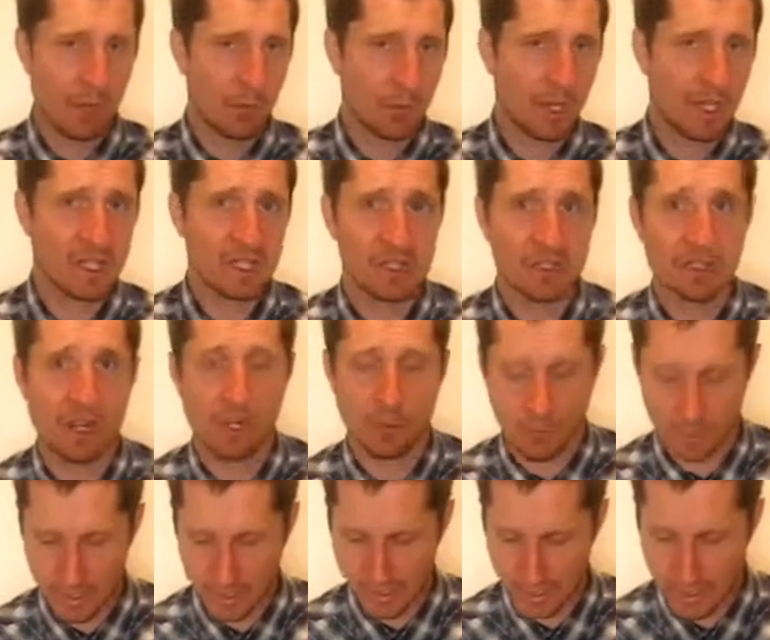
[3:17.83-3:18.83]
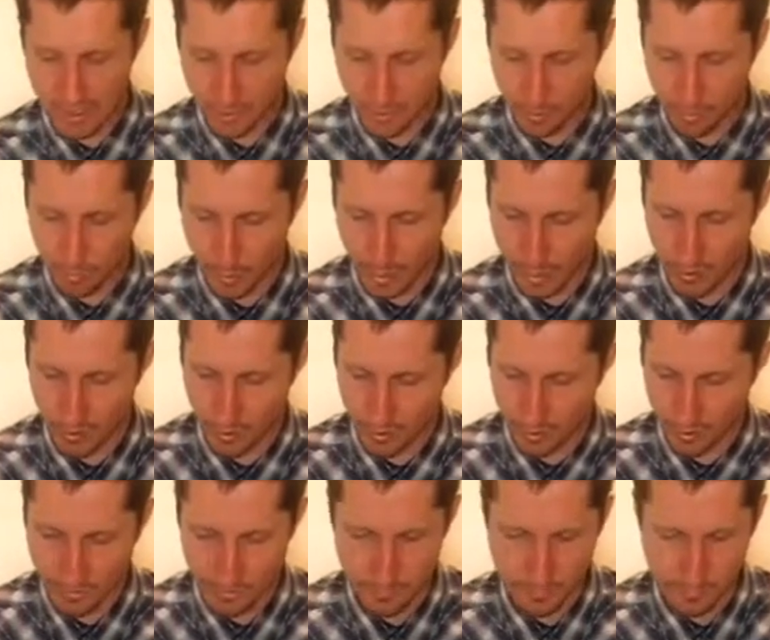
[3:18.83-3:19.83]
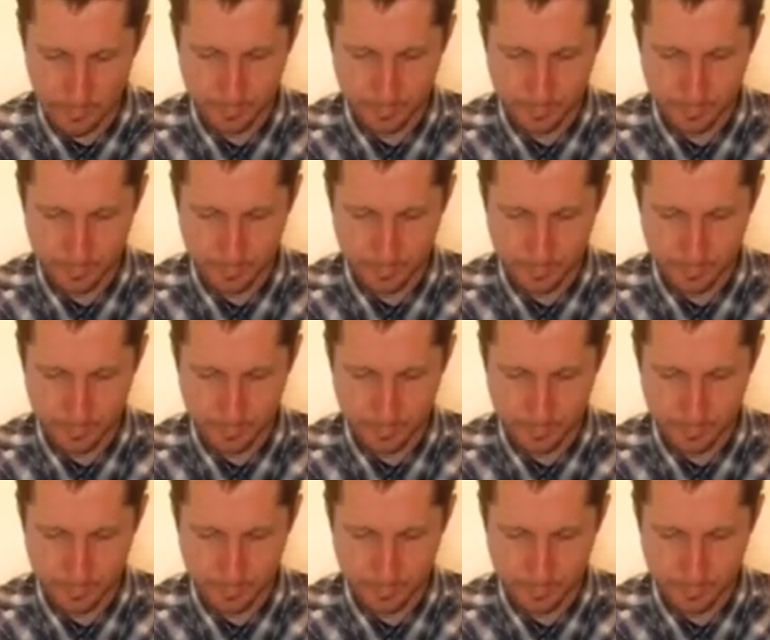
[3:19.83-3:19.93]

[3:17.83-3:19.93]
We're going to start with cleaning the barrel.